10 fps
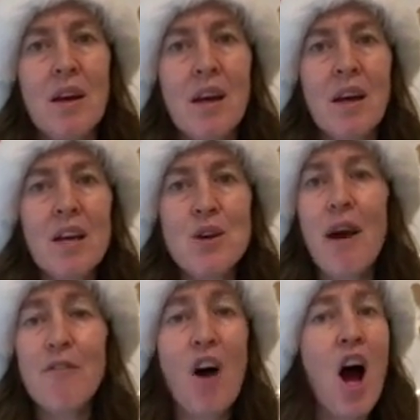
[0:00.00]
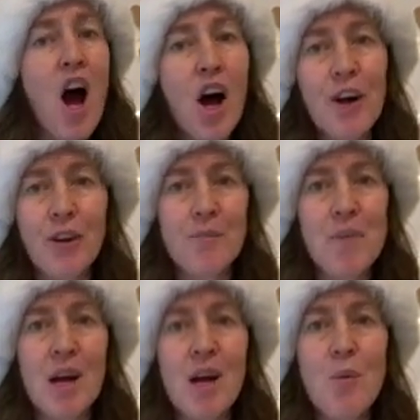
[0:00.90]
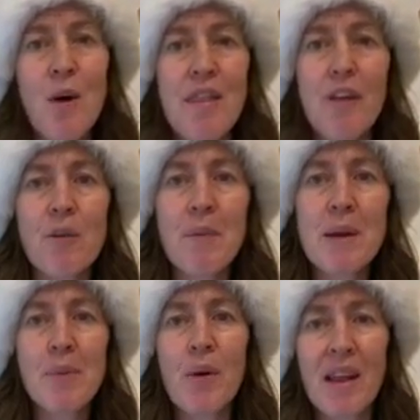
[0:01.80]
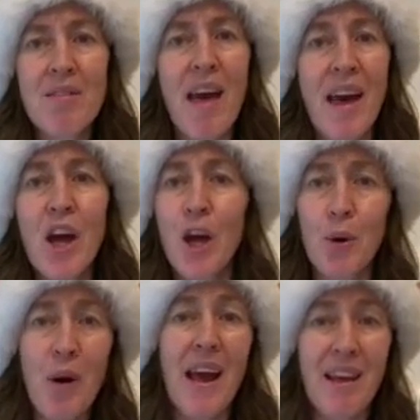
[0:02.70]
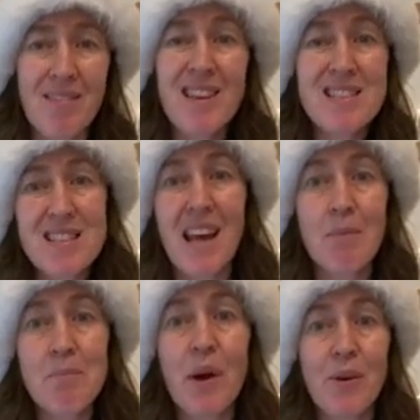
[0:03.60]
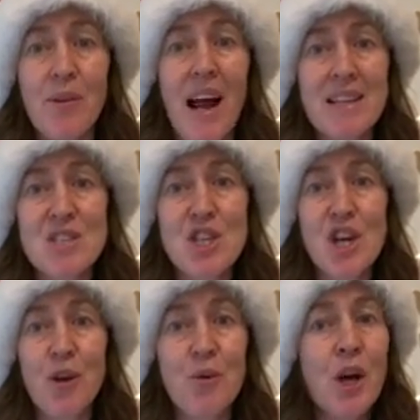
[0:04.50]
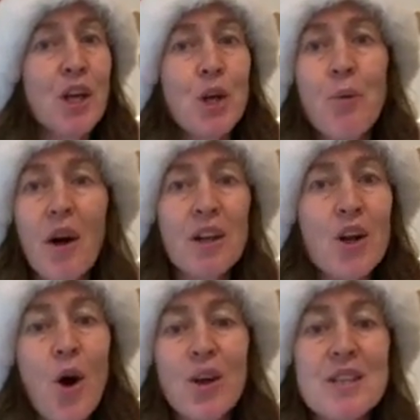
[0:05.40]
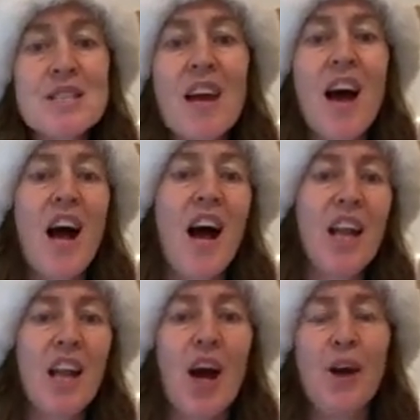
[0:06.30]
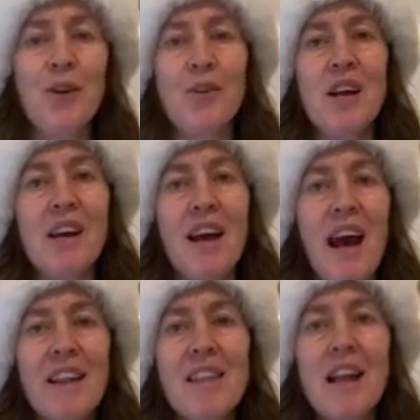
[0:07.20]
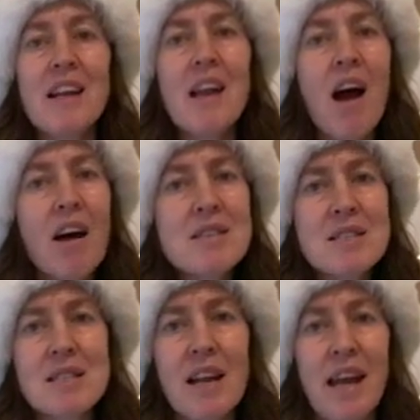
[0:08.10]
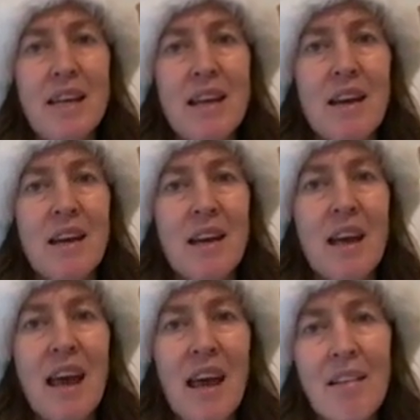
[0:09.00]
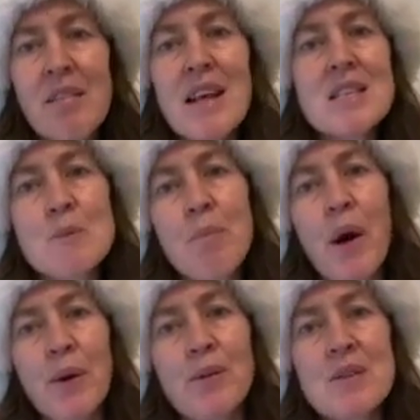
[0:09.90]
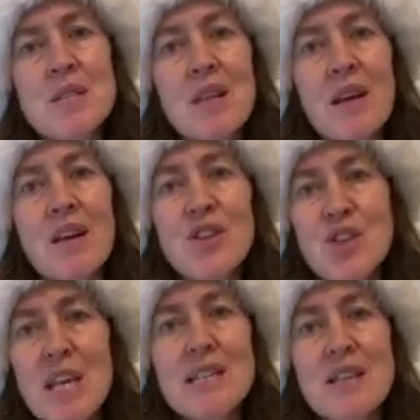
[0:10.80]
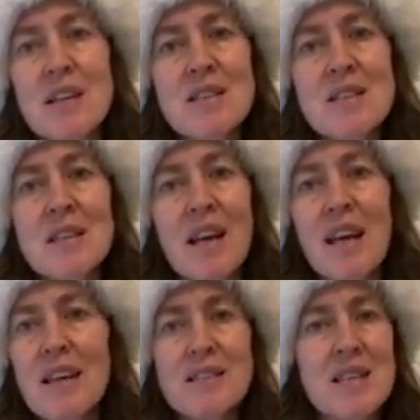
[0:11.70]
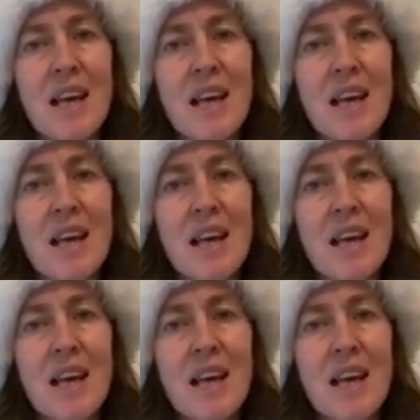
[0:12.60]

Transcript: You have a home where there are people in there who are in the same boat as you. You are not alone. And then lastly, in this boat, Jesus is the